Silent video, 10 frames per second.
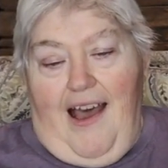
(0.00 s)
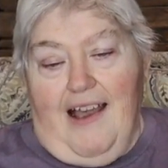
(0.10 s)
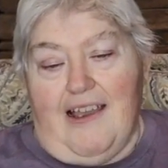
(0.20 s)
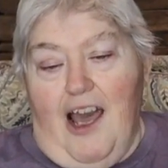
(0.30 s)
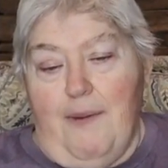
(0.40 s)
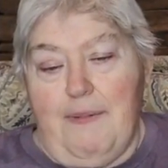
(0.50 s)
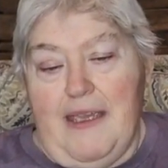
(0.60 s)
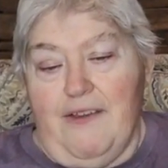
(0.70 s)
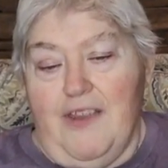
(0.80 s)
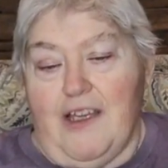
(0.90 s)
A copy
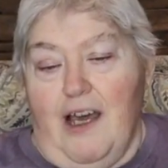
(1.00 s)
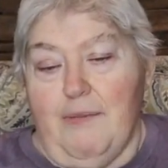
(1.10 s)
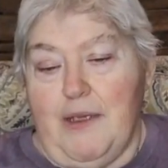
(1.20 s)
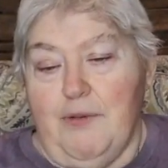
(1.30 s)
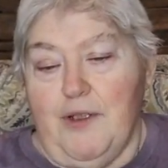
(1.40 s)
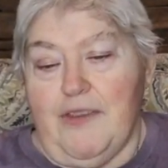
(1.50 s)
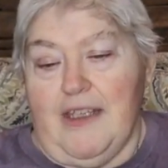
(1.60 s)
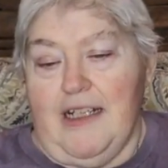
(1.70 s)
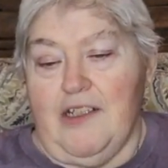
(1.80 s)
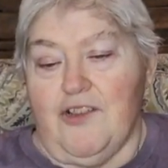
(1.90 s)
of the comic book
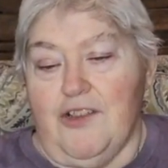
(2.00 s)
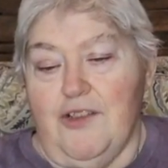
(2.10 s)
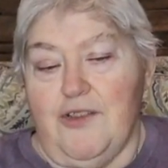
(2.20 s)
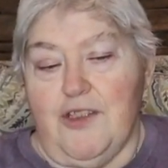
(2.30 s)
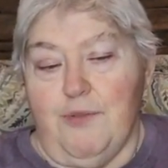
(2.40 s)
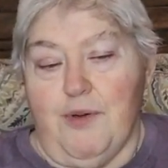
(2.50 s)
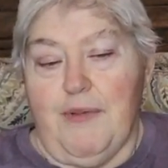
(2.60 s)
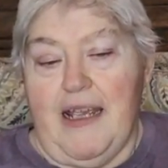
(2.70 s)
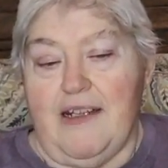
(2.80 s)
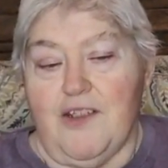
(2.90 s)
that introduced
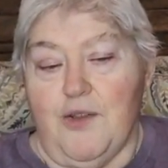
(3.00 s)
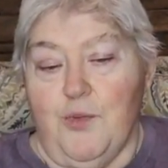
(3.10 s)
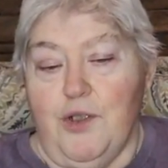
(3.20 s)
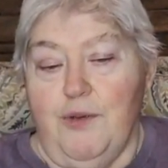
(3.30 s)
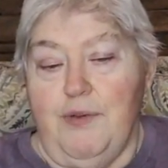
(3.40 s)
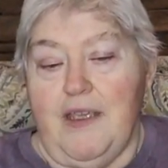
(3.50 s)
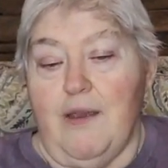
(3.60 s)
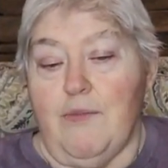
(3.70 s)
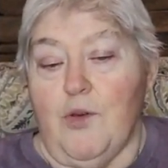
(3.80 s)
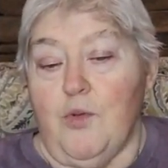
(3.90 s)
Superman to the world
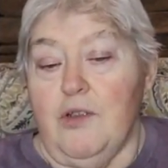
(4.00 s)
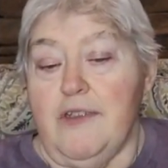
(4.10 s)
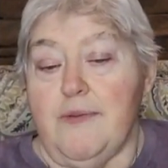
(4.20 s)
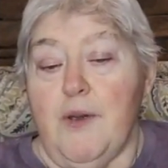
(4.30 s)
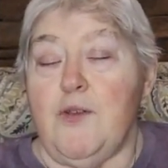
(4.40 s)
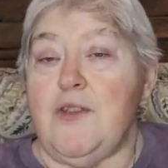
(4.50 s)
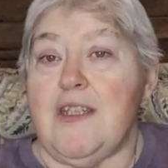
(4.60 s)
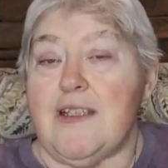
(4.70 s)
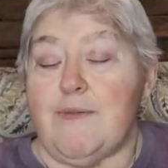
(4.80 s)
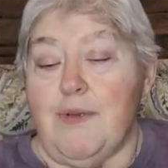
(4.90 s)
became the world's most
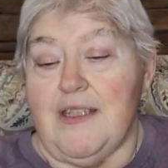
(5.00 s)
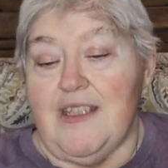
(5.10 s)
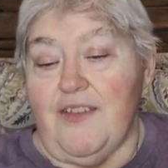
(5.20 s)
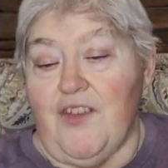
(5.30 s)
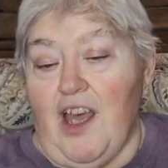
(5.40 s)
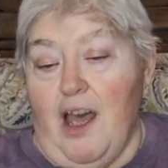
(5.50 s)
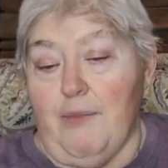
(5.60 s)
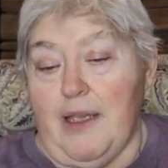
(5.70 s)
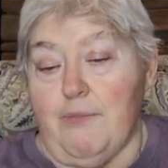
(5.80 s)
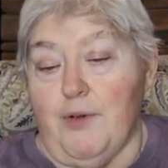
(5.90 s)
expensive
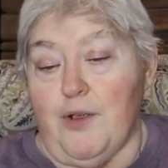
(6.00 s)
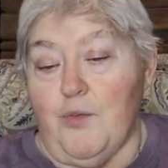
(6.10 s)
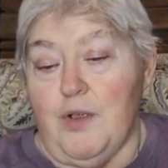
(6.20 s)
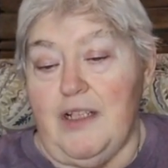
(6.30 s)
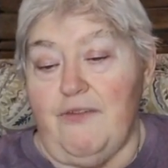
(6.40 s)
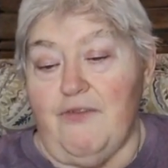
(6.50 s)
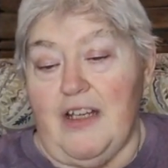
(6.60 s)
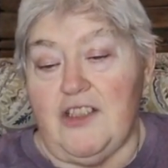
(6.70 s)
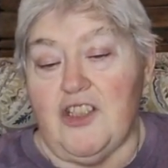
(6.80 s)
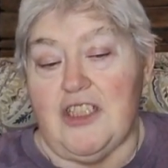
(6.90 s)
comic book when it
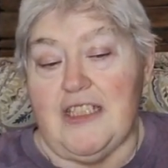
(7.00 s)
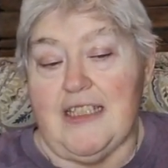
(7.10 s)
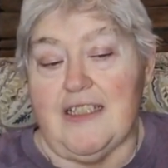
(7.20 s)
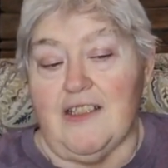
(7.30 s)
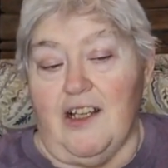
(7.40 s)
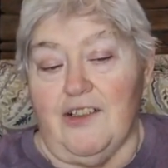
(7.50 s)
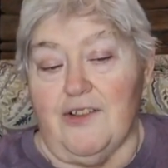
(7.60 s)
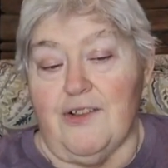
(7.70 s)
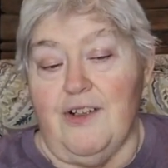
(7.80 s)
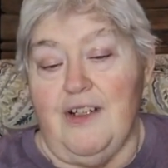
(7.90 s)
fetched
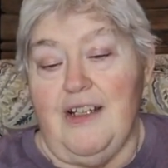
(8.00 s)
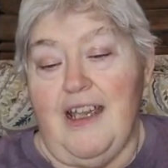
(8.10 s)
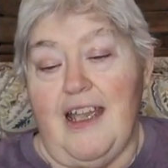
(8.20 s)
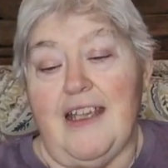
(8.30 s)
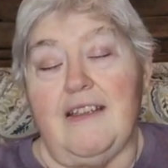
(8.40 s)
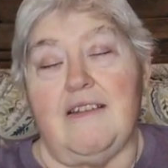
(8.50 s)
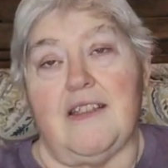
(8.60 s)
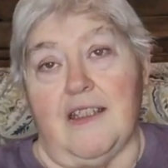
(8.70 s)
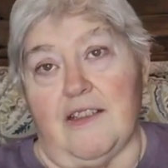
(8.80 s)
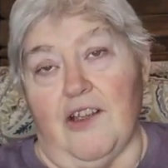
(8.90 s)
$6, eight,
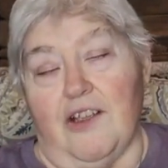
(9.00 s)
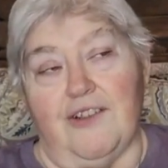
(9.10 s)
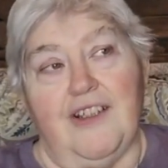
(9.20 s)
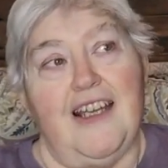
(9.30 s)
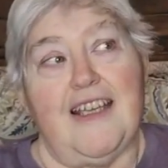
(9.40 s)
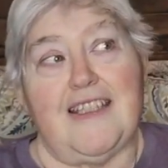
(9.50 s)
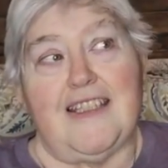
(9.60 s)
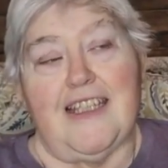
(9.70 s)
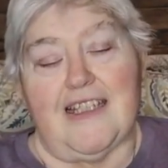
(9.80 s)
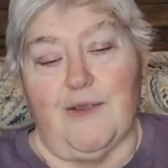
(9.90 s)
$6, a
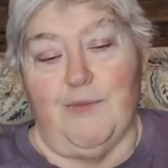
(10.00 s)
$6